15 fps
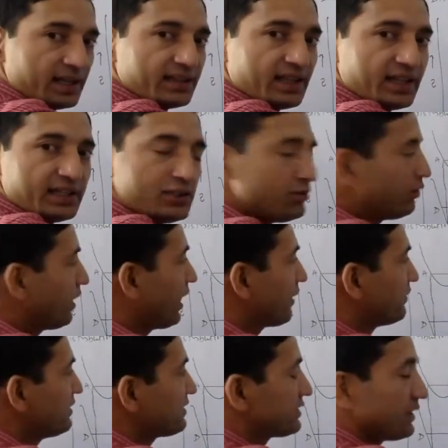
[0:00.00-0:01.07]
then you
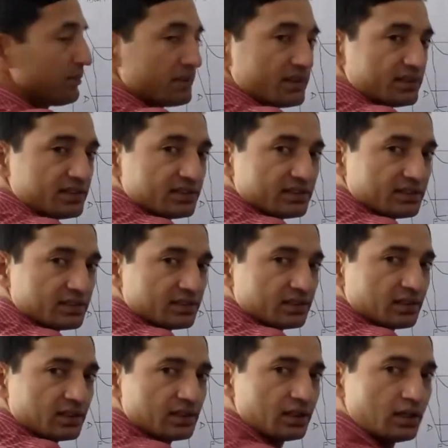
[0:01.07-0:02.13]
have the separation.
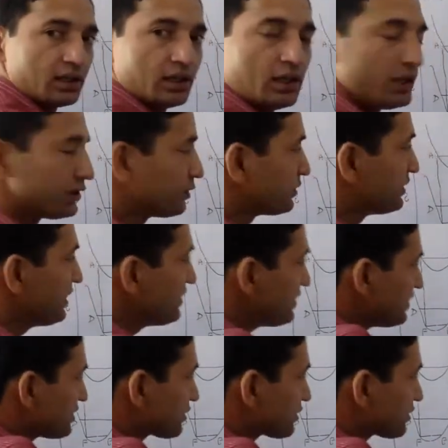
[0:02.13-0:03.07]
So this is